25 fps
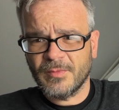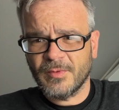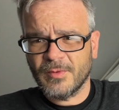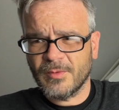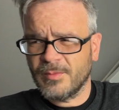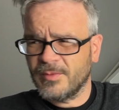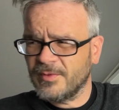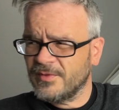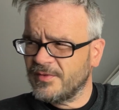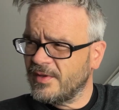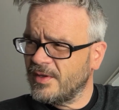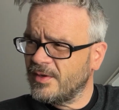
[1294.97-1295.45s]
Or
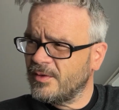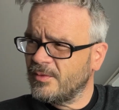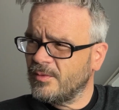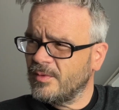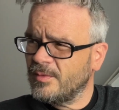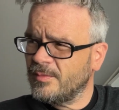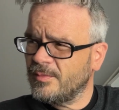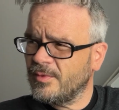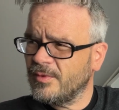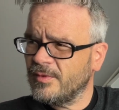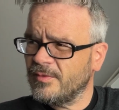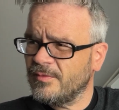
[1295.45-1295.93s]
was that a
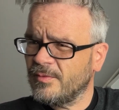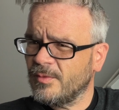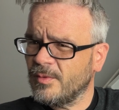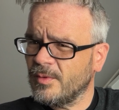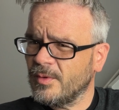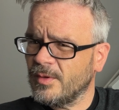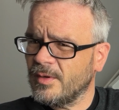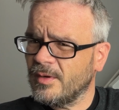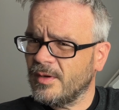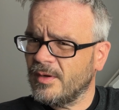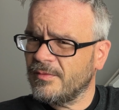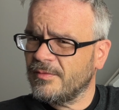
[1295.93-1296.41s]

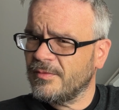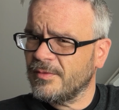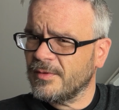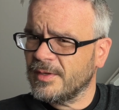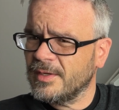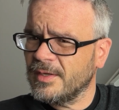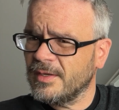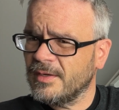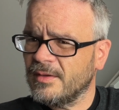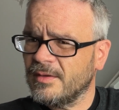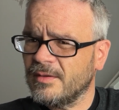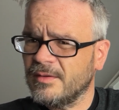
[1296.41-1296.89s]
1.4? I
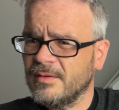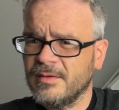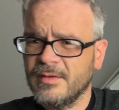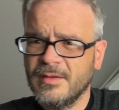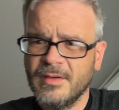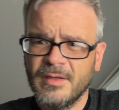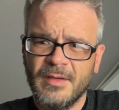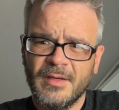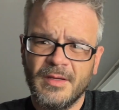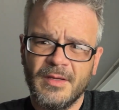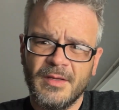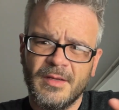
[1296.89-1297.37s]
forget.
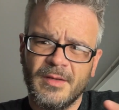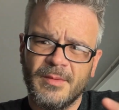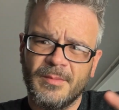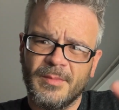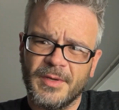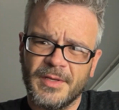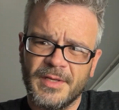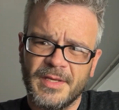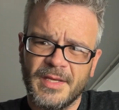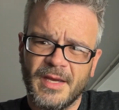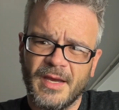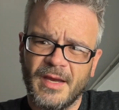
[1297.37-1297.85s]

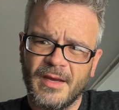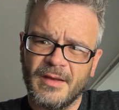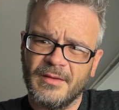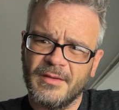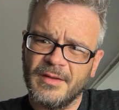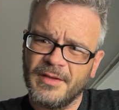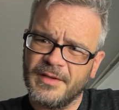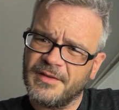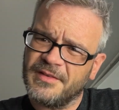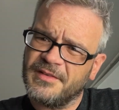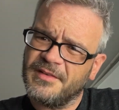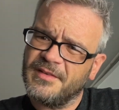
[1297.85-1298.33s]
But yeah,
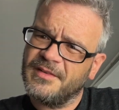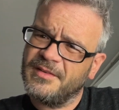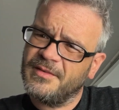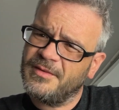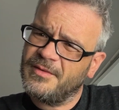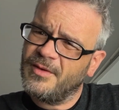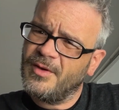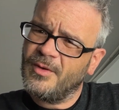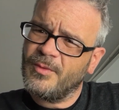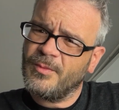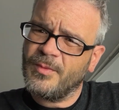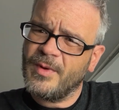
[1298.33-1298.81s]
like
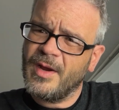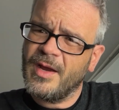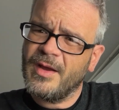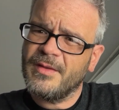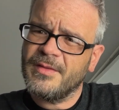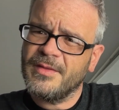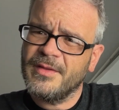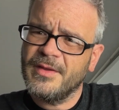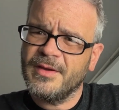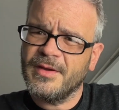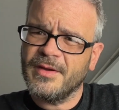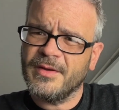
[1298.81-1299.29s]

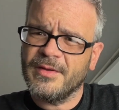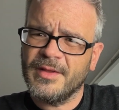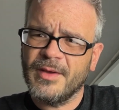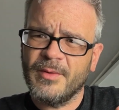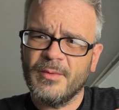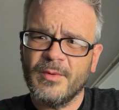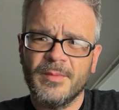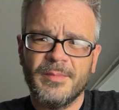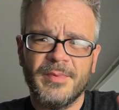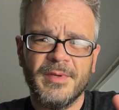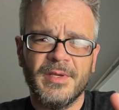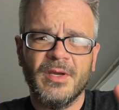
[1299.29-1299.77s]
around there, that
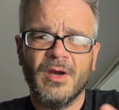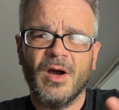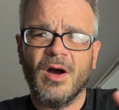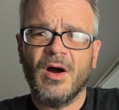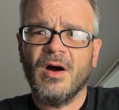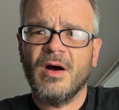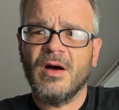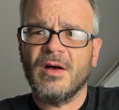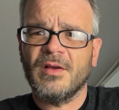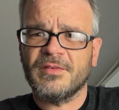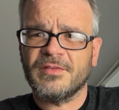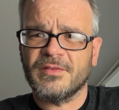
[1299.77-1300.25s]
would be
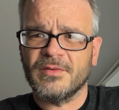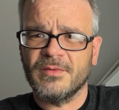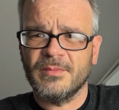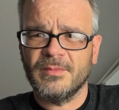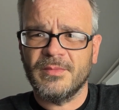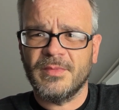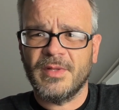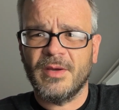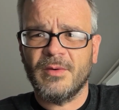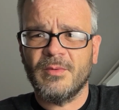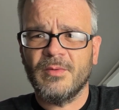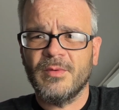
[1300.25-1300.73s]

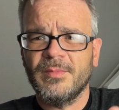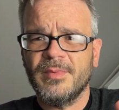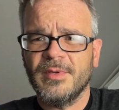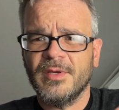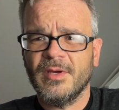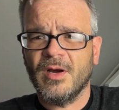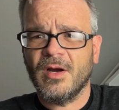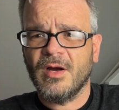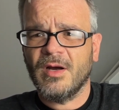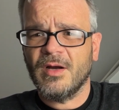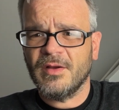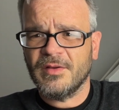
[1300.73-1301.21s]
awesome. That would
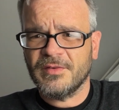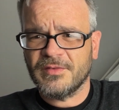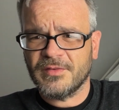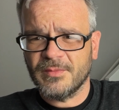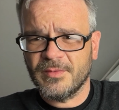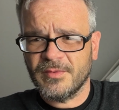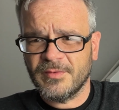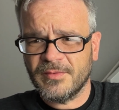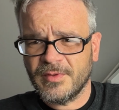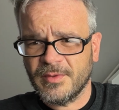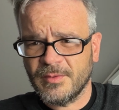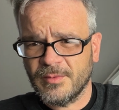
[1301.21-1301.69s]
be
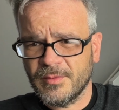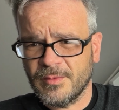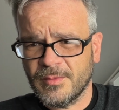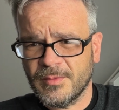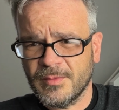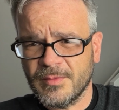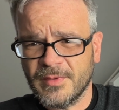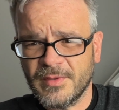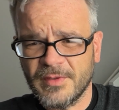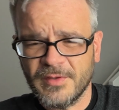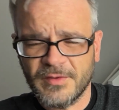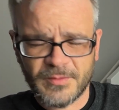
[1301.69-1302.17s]
awesome if they would
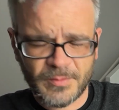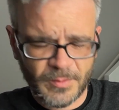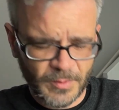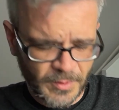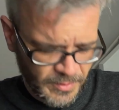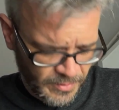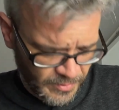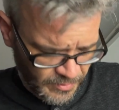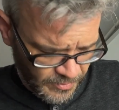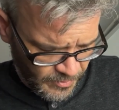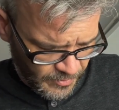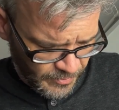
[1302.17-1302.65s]
release one
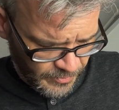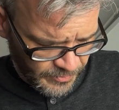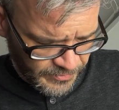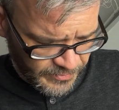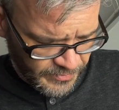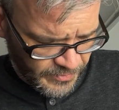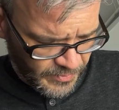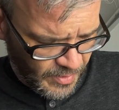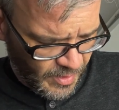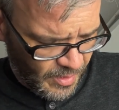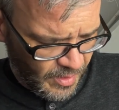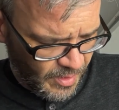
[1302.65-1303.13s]
of those.